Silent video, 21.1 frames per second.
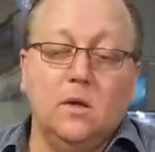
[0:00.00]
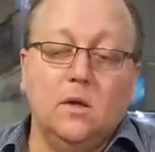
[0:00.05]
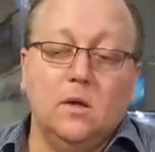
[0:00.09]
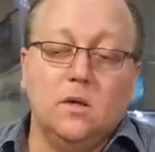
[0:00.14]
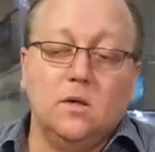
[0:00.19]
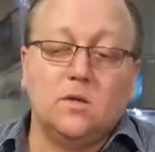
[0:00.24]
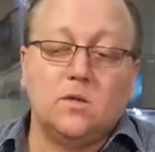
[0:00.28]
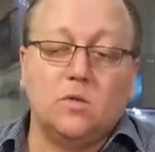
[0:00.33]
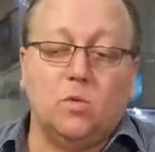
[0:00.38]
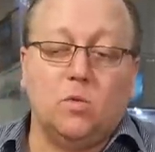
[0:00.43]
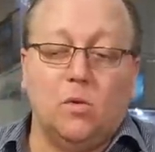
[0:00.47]

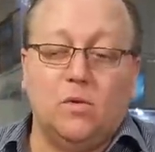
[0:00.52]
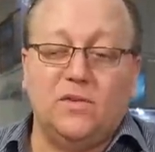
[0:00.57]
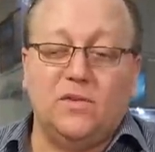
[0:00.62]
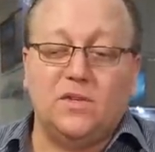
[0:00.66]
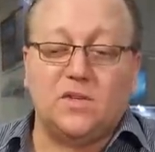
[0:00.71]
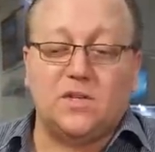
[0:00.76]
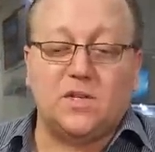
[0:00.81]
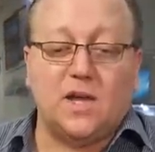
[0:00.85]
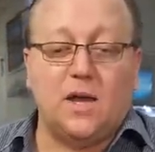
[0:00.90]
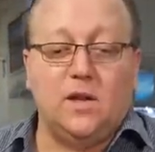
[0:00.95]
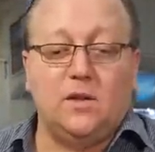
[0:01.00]
So what we
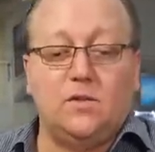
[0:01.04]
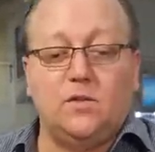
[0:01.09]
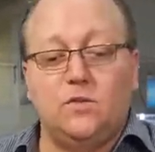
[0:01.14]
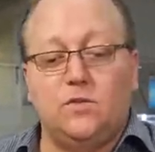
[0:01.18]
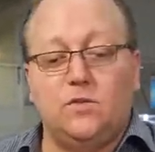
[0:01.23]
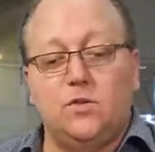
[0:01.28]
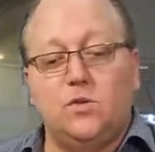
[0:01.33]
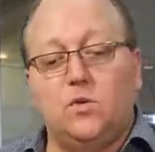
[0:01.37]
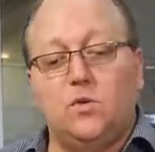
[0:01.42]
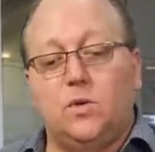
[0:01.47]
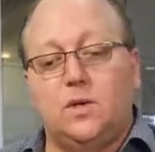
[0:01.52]
decided to
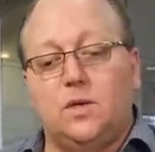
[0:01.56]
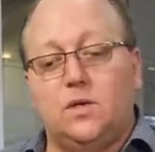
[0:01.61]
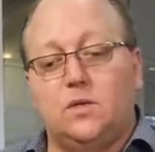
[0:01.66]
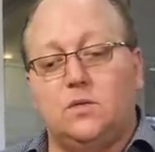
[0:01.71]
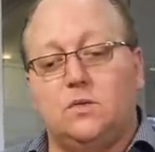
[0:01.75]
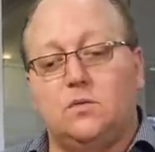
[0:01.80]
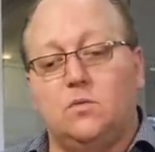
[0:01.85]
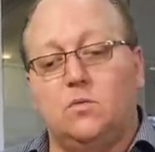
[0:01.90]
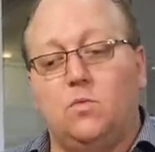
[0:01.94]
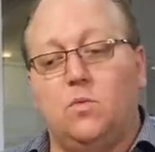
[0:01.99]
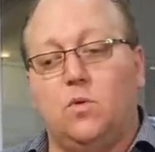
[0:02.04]
do
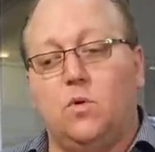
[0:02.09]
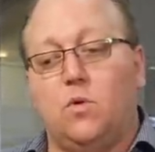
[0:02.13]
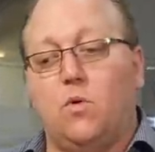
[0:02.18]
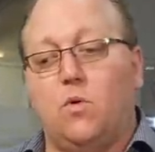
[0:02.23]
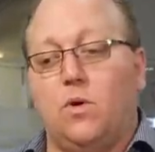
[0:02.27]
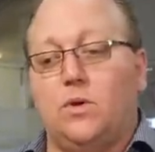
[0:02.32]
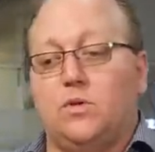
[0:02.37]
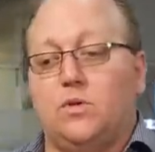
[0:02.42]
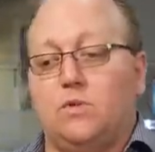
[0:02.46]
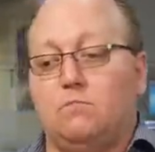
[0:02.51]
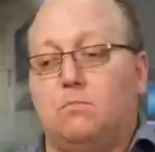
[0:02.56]
is we're going
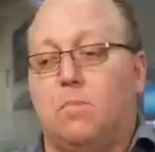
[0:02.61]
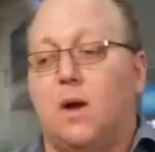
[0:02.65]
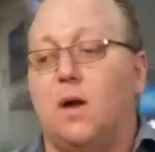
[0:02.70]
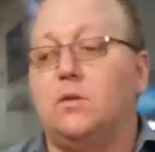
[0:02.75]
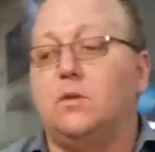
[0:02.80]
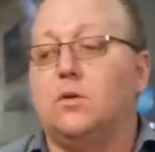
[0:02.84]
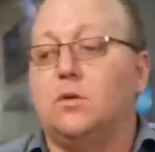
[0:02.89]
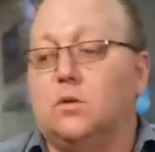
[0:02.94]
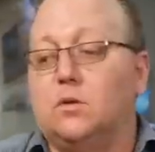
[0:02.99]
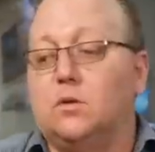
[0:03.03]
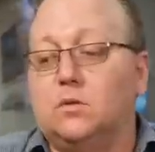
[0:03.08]
to
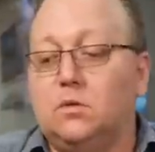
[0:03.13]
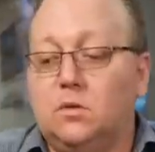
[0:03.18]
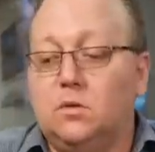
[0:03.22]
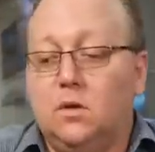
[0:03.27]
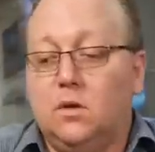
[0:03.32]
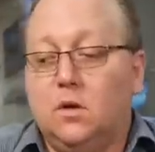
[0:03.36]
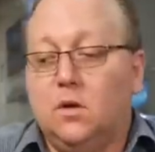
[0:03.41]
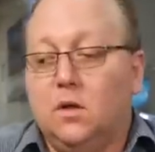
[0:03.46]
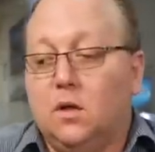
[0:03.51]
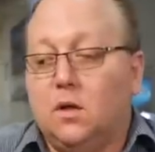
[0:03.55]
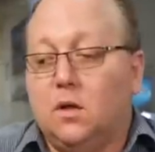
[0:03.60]
bundle
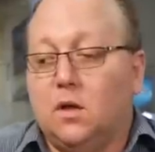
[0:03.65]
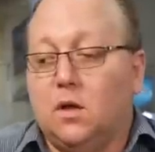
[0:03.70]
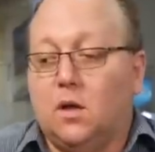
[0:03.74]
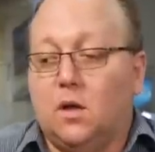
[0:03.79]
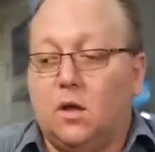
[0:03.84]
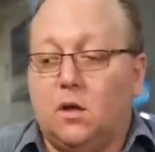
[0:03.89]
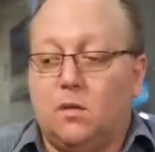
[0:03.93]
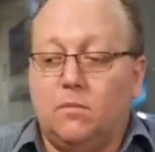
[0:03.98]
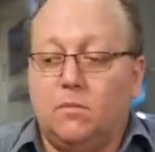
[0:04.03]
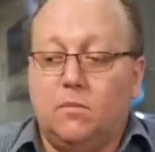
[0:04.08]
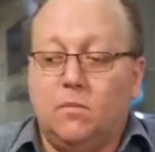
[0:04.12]

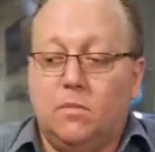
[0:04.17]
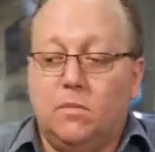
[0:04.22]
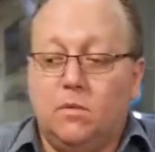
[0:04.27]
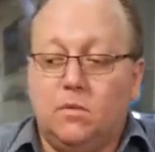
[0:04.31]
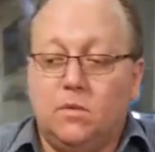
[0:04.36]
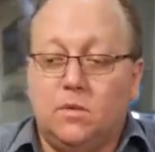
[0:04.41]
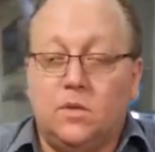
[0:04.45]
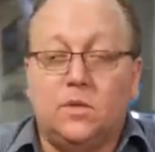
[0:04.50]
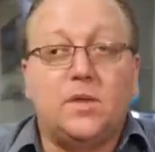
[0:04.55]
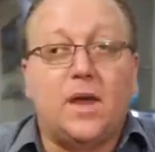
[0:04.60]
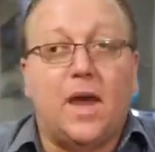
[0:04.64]
um,
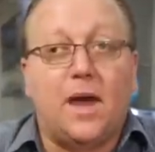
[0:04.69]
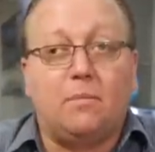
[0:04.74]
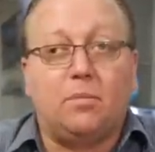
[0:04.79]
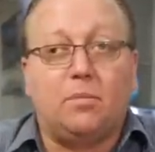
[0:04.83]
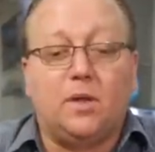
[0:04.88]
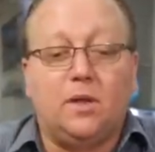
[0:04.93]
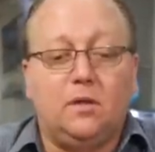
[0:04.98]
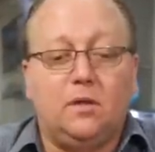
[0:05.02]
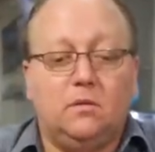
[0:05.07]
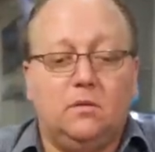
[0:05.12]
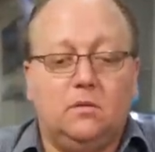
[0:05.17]
the
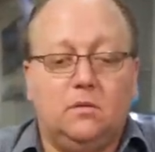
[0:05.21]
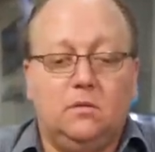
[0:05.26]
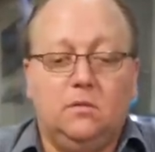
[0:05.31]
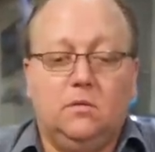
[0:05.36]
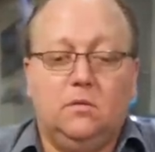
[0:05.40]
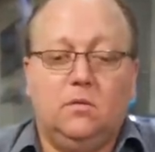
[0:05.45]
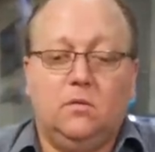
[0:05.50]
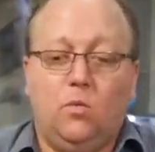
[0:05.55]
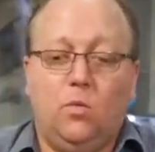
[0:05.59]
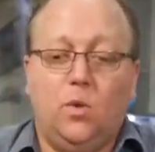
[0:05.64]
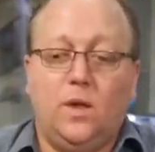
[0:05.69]
tablet
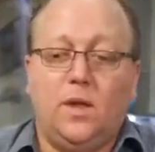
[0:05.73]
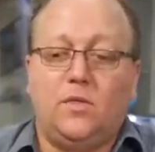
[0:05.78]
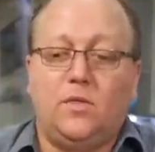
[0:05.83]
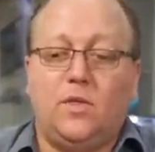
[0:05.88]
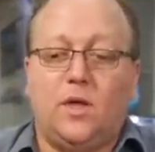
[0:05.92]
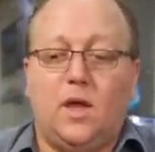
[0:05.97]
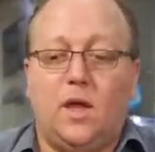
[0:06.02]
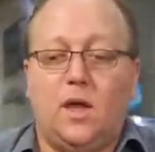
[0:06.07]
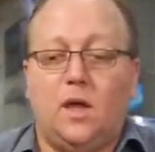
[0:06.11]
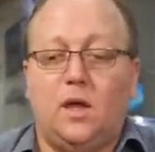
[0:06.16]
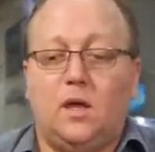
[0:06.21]
with
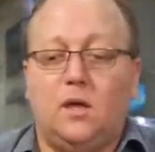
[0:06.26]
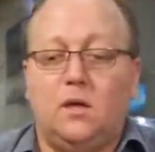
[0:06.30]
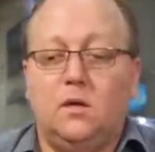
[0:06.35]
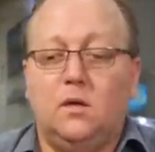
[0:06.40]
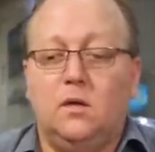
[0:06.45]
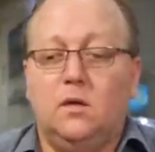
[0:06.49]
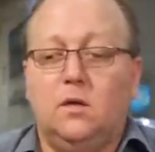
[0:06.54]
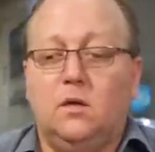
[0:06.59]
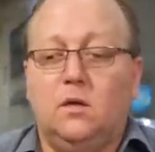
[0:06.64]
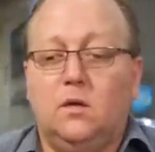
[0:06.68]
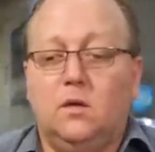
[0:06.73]
a
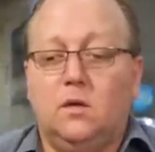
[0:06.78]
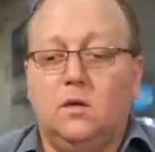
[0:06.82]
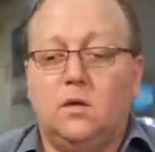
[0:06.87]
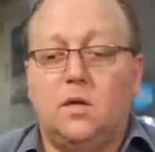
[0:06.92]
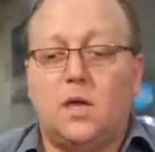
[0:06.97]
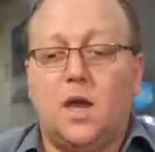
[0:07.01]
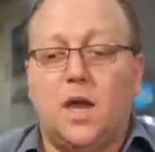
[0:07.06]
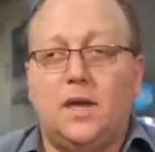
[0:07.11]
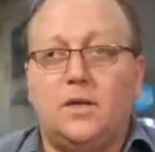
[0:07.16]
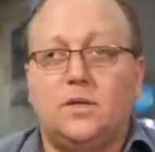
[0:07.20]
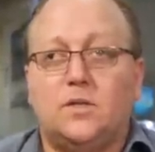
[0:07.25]

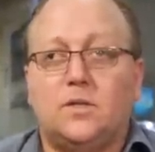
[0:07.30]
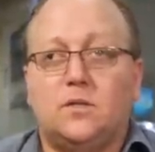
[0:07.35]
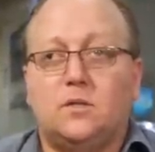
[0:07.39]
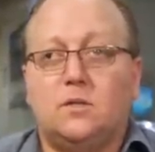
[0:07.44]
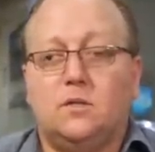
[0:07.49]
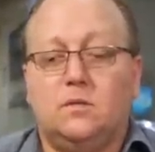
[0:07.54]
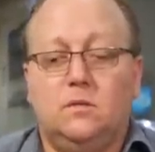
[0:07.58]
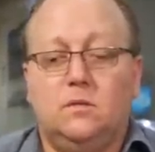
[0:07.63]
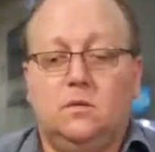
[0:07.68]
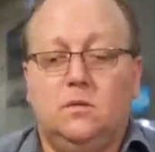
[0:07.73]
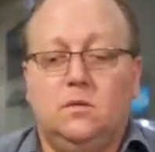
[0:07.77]
case.
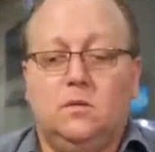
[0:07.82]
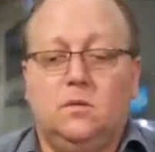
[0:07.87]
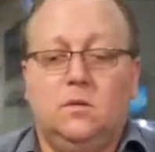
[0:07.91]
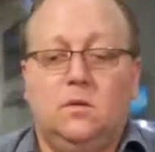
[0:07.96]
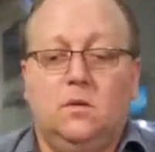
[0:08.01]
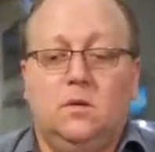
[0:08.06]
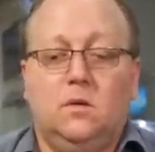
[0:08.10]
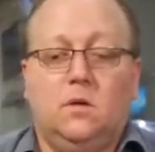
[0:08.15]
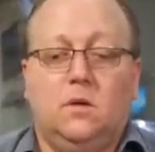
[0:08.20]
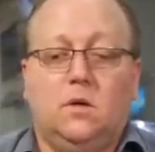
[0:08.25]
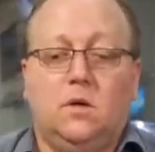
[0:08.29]

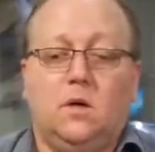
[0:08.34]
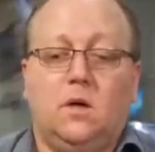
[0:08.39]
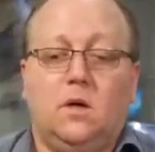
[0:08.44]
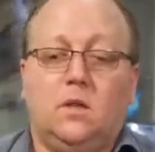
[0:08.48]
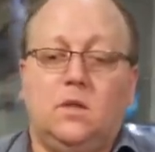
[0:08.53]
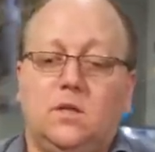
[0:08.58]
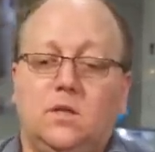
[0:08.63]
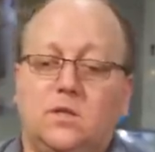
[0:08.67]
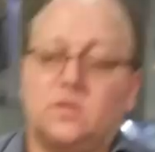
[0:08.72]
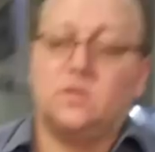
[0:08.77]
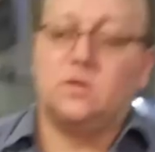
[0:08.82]
Uh,
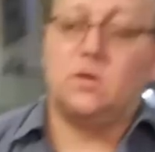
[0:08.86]
this is a